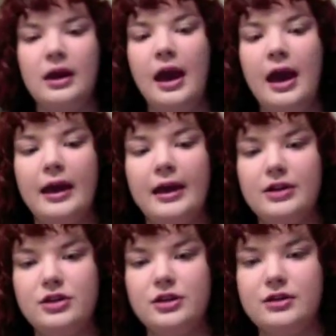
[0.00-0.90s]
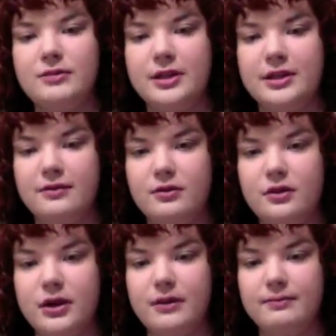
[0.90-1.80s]
and I just used my
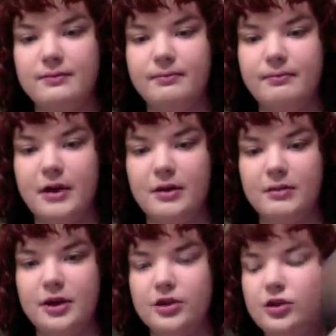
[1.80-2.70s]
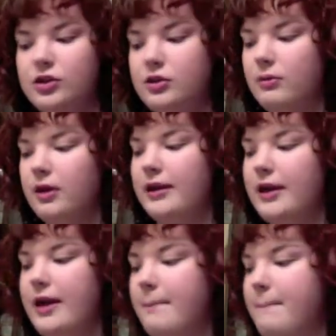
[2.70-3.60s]
Sephora powder brush to apply
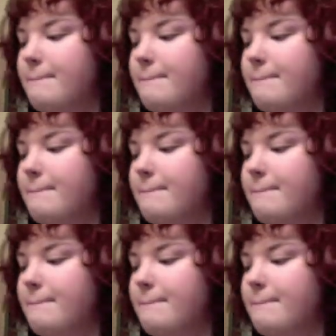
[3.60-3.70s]
that.